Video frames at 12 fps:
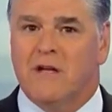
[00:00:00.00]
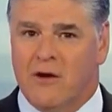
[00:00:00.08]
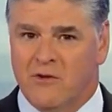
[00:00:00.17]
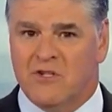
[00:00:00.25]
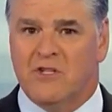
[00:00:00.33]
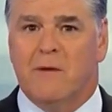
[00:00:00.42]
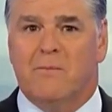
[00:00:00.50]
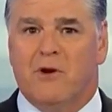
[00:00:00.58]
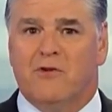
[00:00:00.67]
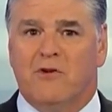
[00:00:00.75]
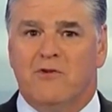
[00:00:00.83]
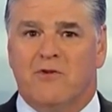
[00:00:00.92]
Now, instead,
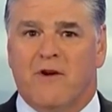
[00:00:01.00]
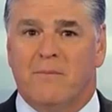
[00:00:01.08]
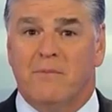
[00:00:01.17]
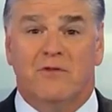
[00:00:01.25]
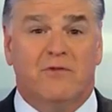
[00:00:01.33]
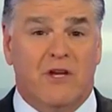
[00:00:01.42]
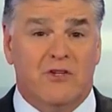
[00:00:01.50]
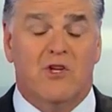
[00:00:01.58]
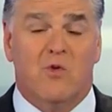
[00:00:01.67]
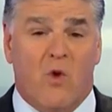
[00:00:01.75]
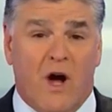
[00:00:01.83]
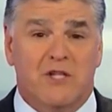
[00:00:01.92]
President Trump is
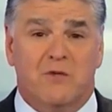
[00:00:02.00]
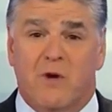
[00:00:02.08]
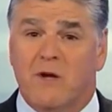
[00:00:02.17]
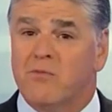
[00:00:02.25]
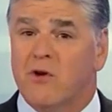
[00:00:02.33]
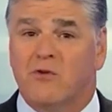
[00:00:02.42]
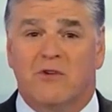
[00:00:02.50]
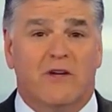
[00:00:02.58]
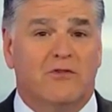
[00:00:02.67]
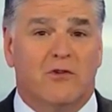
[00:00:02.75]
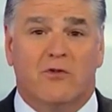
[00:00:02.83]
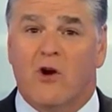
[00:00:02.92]
facing widespread
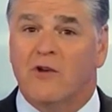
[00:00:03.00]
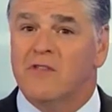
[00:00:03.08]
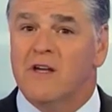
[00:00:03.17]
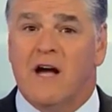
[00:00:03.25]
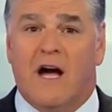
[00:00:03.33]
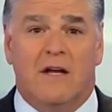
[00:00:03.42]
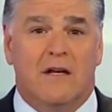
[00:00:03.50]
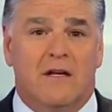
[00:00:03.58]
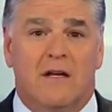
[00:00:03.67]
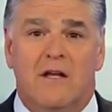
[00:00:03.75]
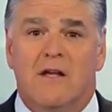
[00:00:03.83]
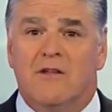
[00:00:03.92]
protests across the
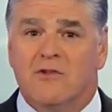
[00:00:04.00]
continent.